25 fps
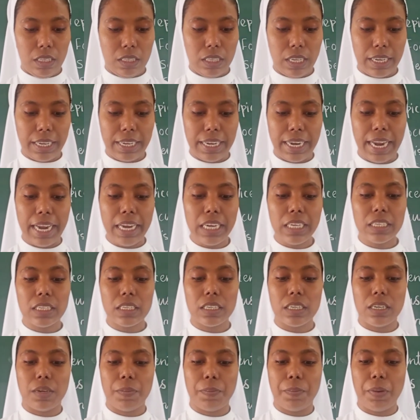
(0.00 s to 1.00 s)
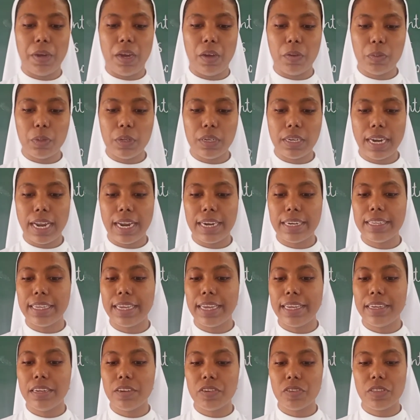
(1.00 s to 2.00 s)
the great power and
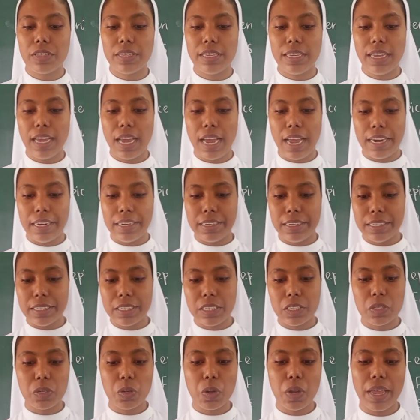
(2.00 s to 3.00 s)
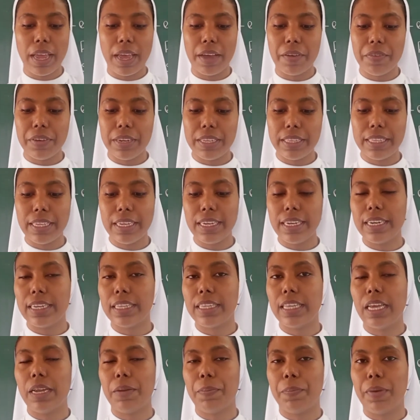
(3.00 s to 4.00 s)
the energy and destroy everything
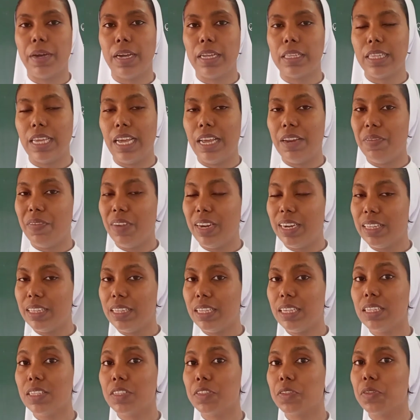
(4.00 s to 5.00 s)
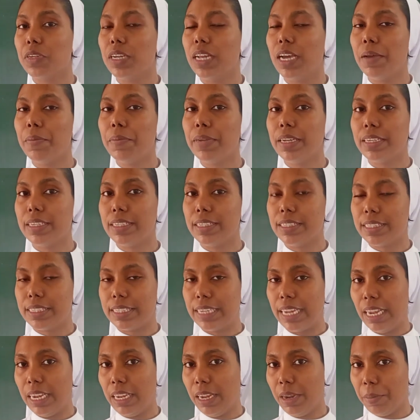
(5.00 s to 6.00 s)
in their path. And when the tsunami it
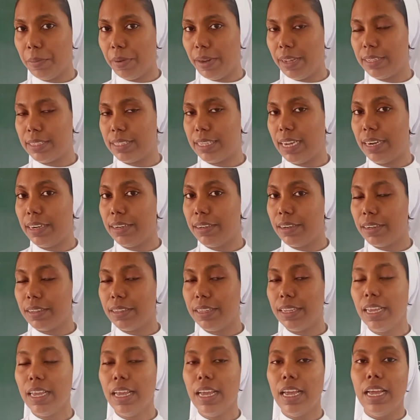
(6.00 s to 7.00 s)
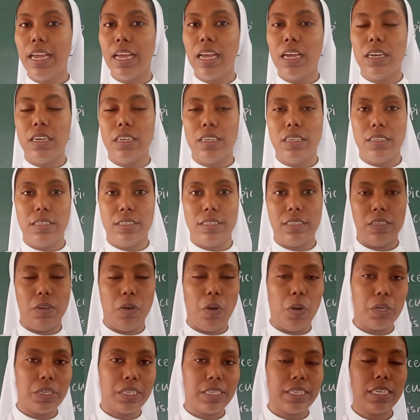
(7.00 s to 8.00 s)
is taking place under the
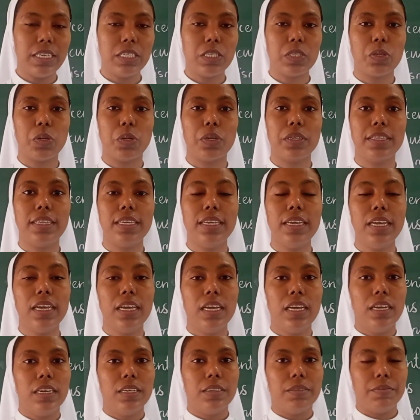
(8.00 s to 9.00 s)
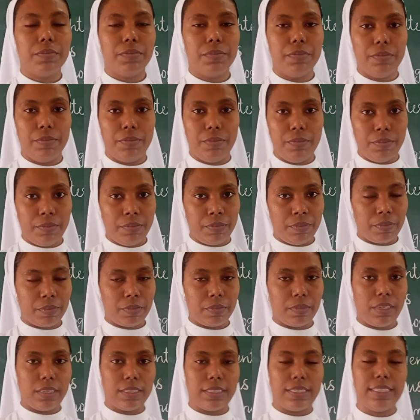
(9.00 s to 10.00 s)
oceans or
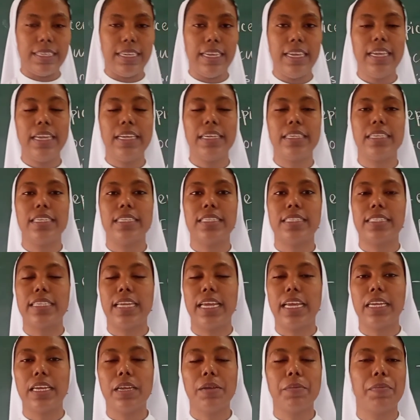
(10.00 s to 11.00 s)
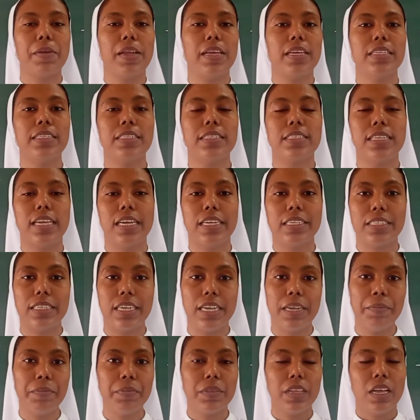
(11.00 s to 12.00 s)
the sea, it is taking place,
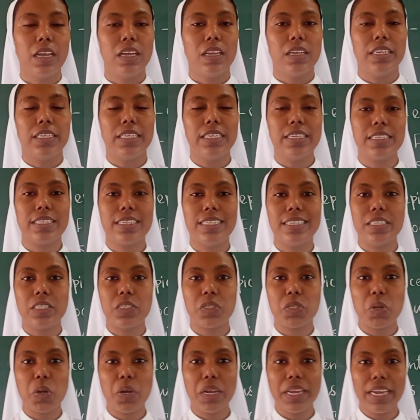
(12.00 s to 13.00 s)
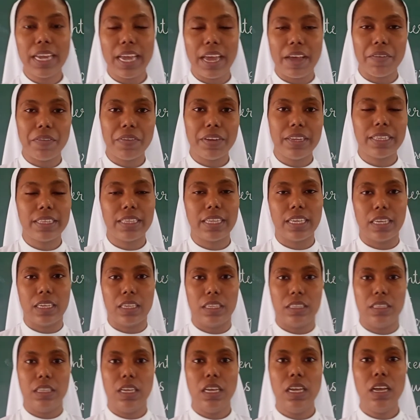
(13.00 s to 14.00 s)
that it is destroying
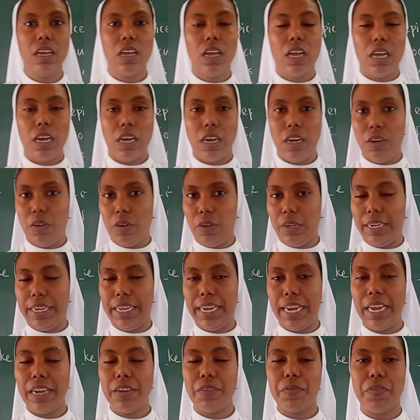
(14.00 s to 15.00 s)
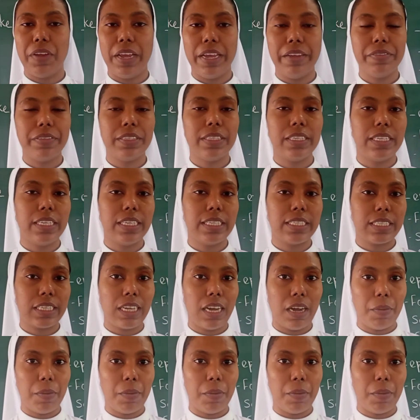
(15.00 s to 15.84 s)
everything. The great waves it is